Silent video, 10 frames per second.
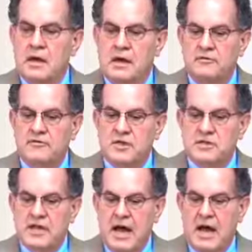of
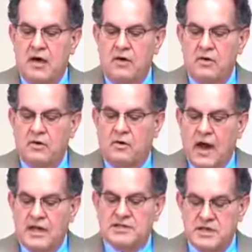just how
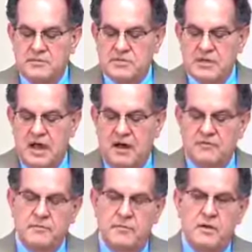Christ
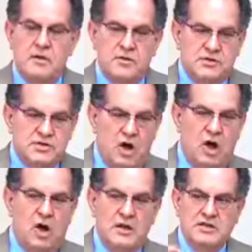himself
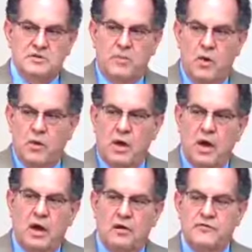saw and spoke
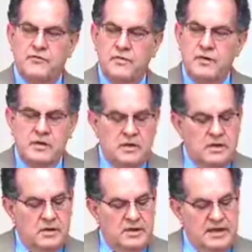of
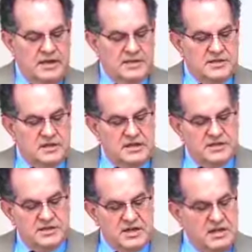these
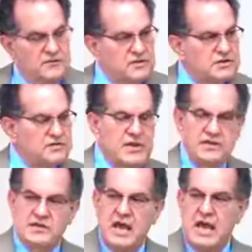deceivers of
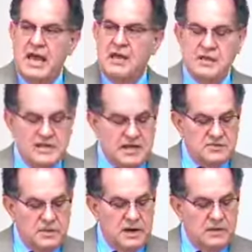his day, because
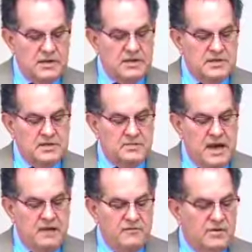that's really what this is
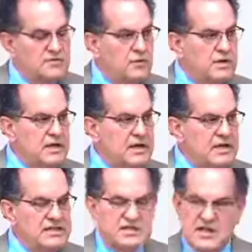about in verse
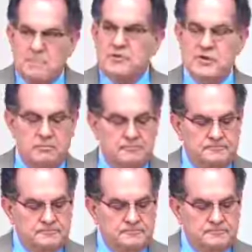14 deception.